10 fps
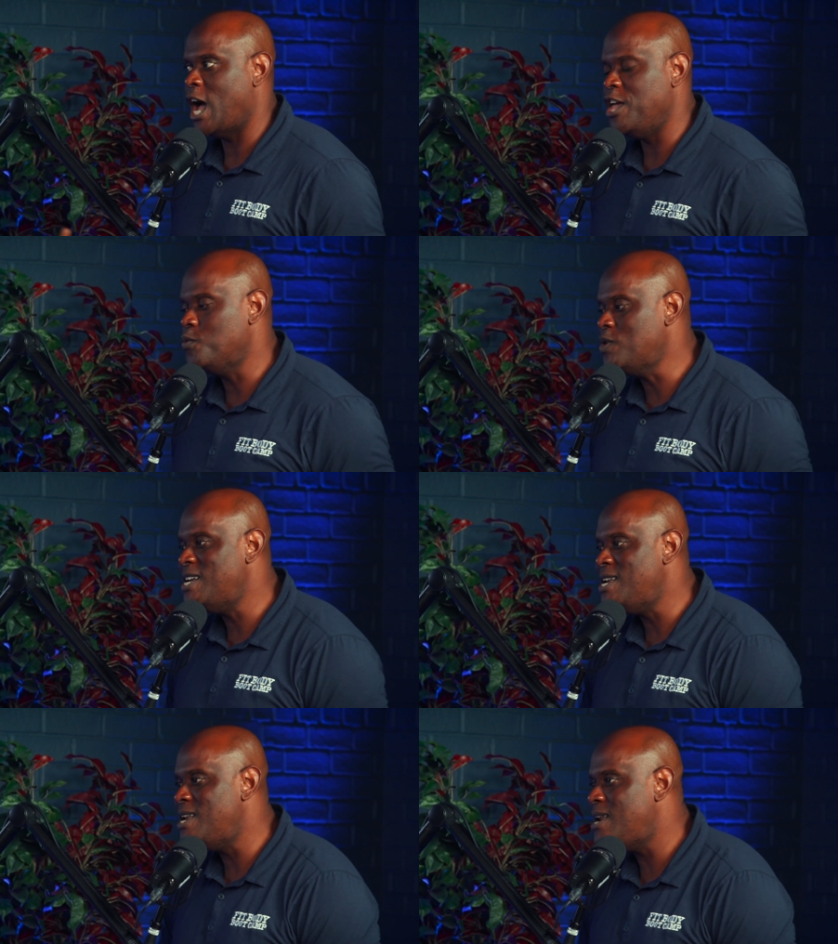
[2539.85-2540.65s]
and you would
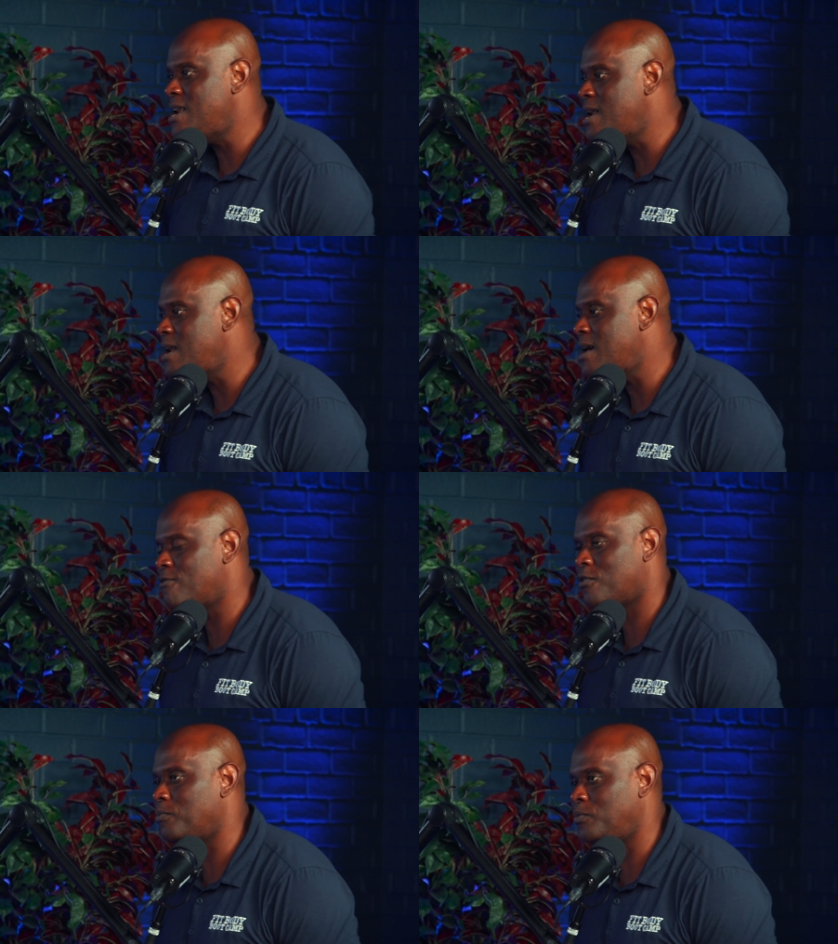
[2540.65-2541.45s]

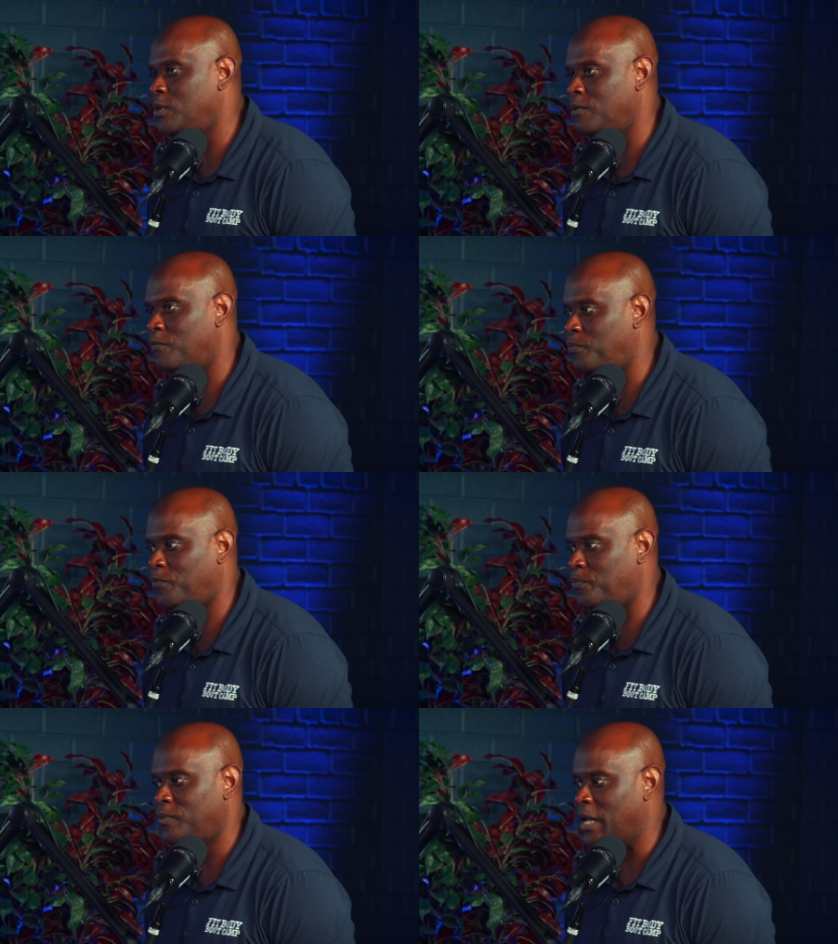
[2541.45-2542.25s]
never
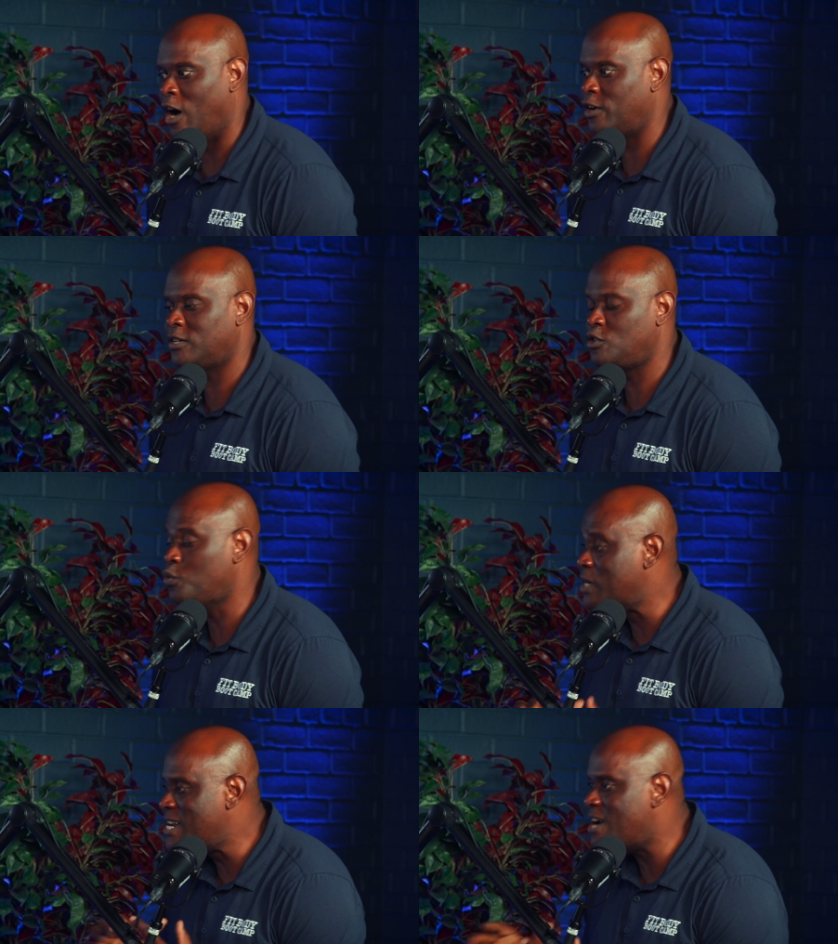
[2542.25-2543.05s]
understand. You
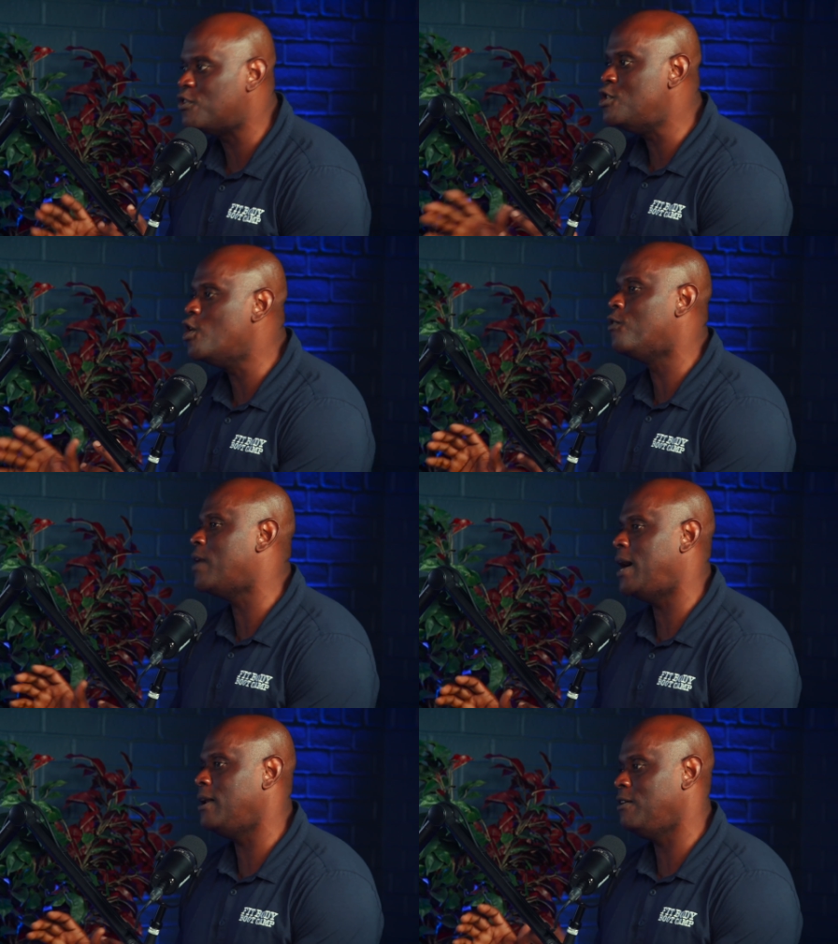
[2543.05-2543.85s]
would never know
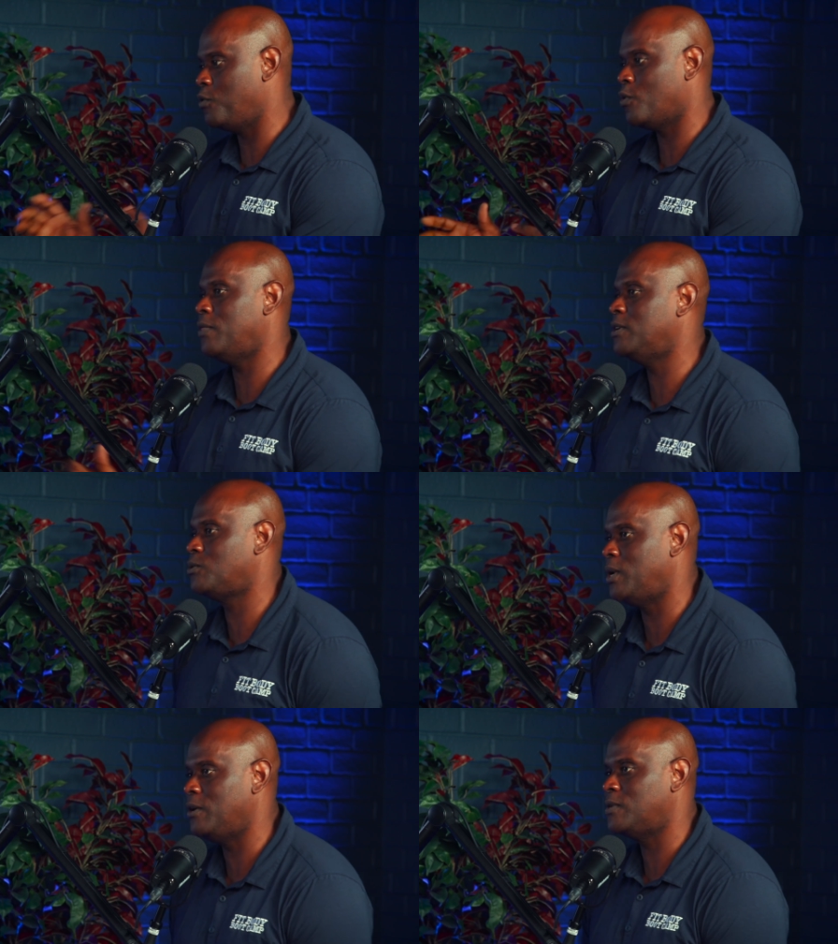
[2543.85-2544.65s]
that if you were at this
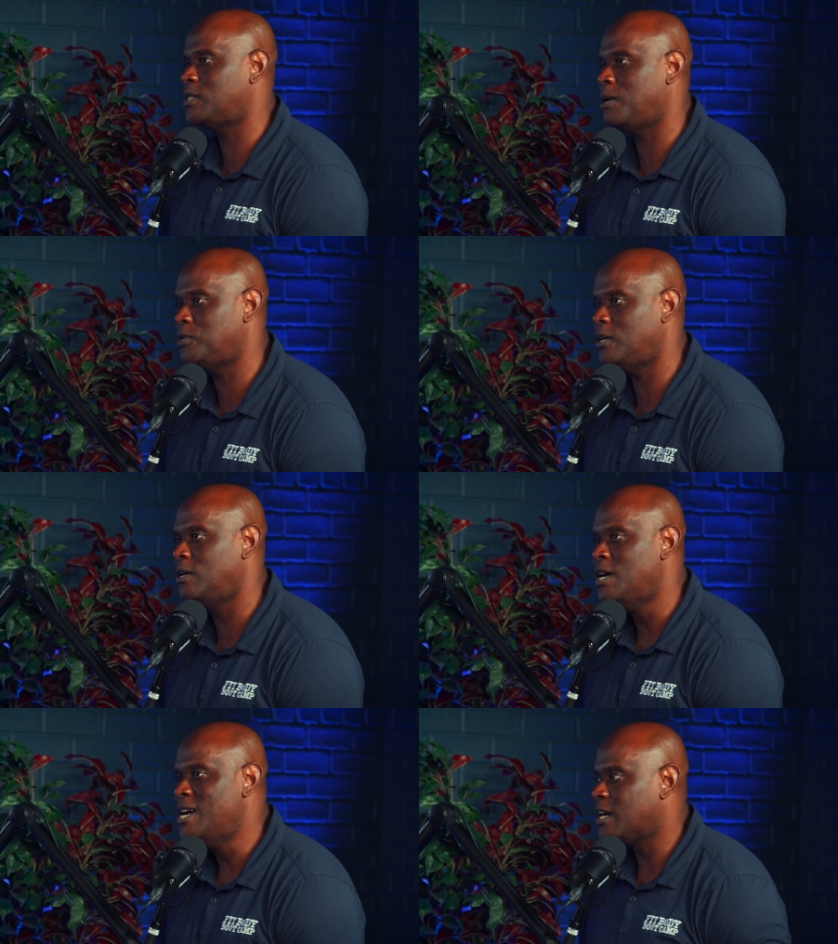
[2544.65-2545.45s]
wedding reception
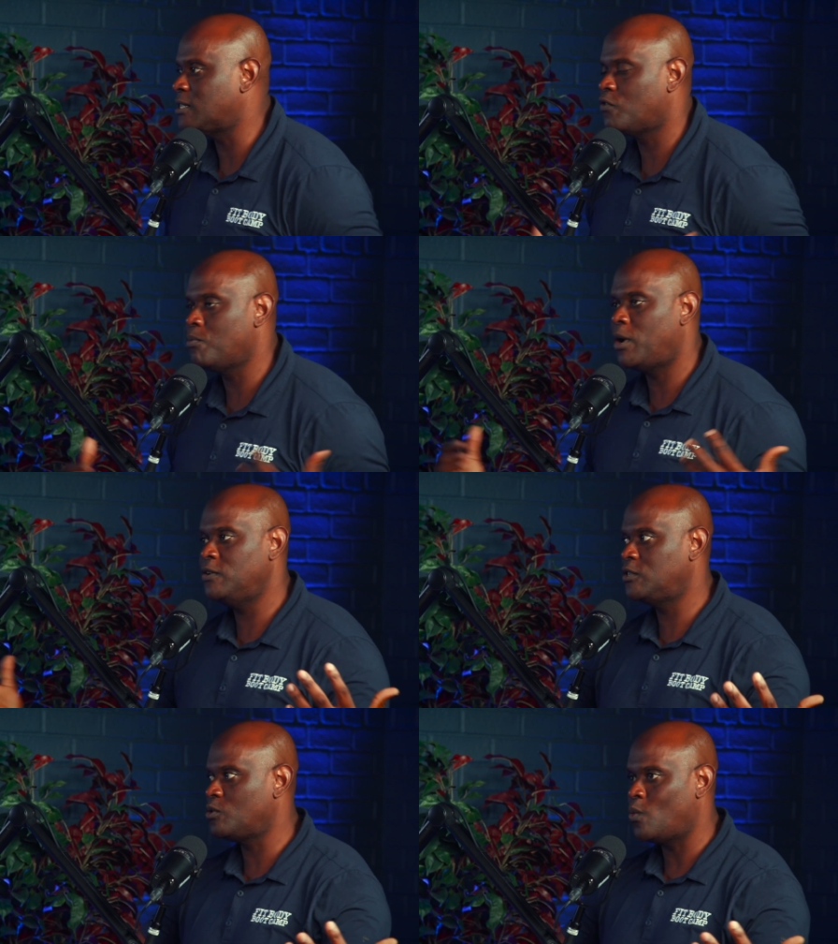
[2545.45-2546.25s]
because
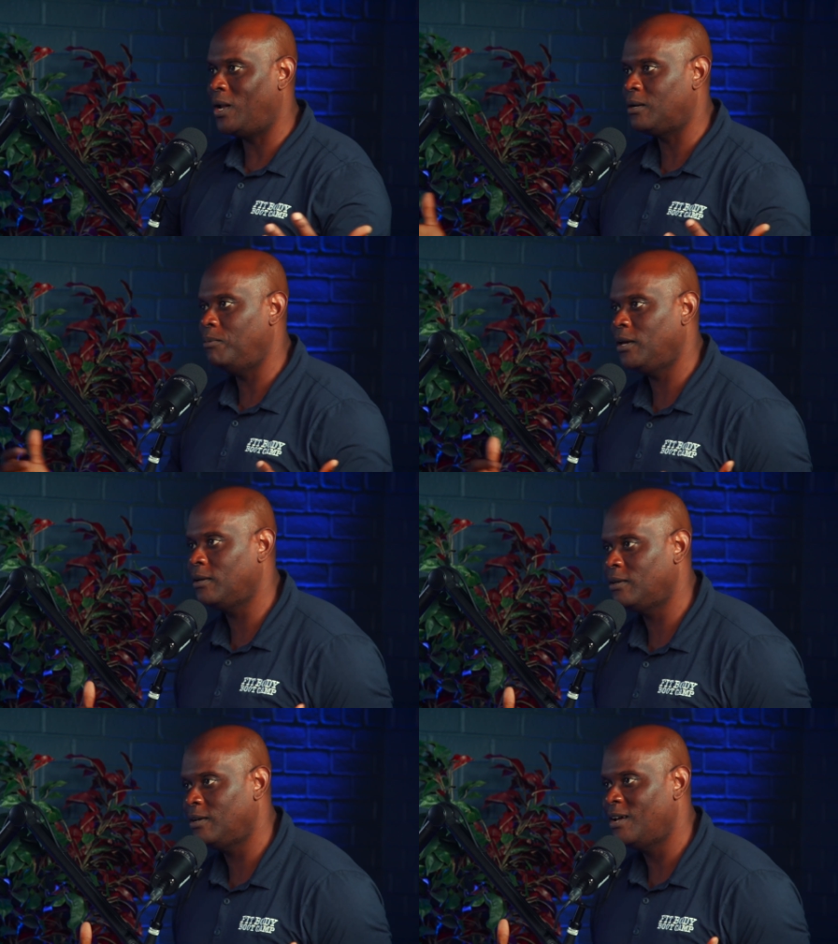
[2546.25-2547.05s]
everybody's just welcoming.
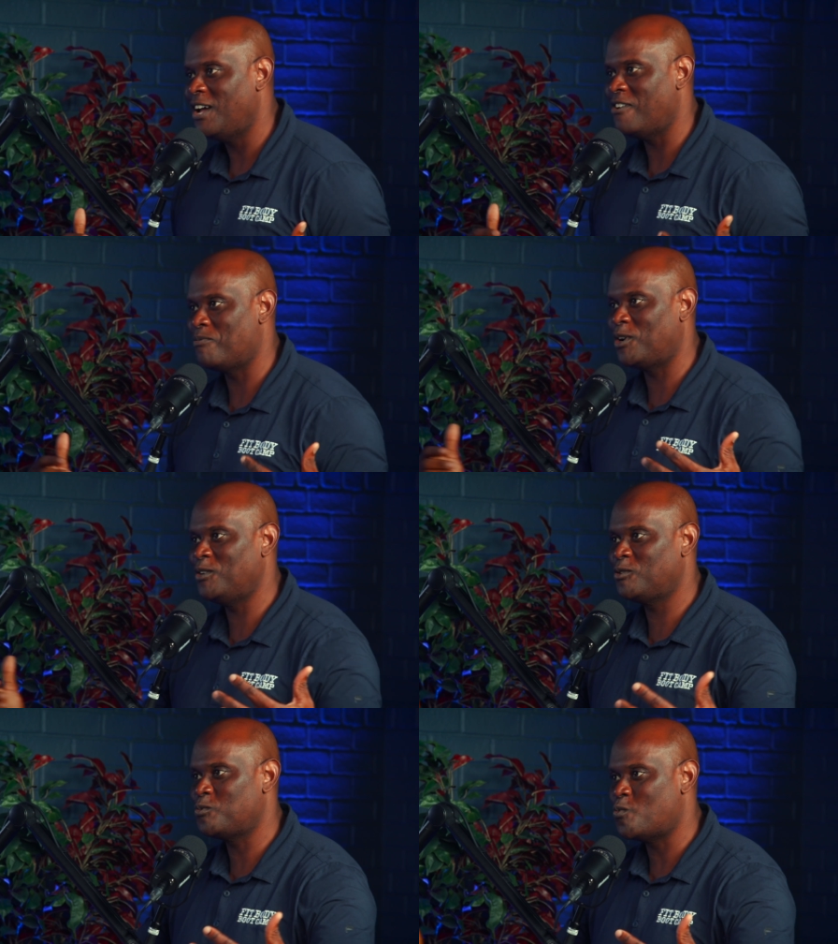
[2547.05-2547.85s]
Mm-hmm. Everybody
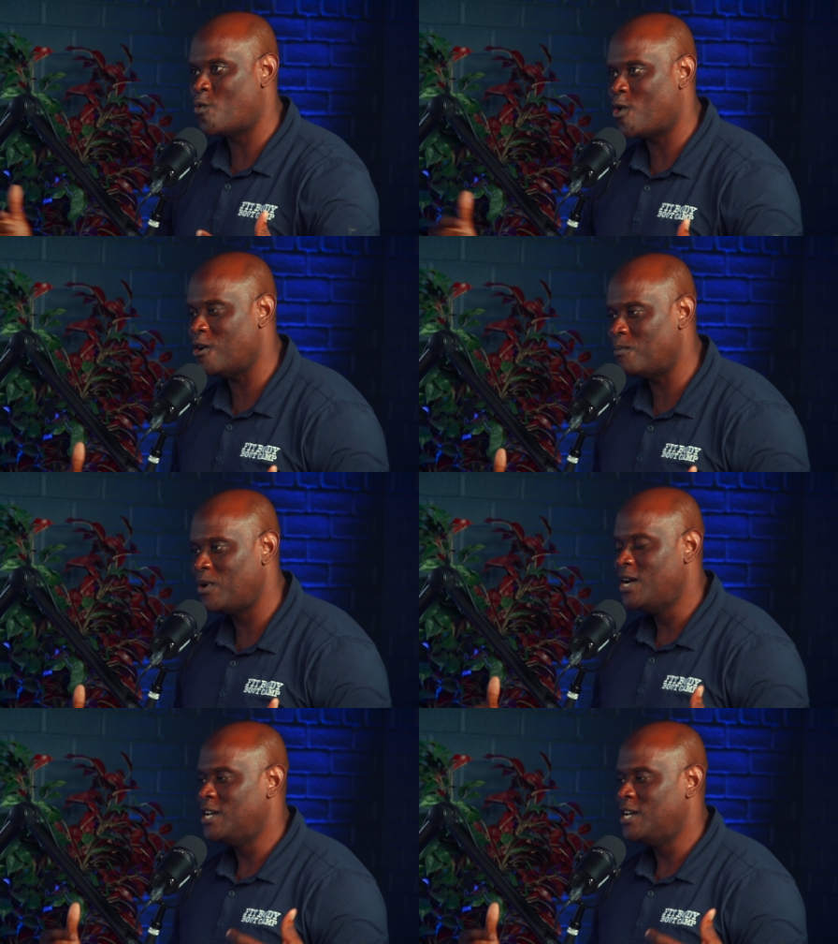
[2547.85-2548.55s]
is just warm.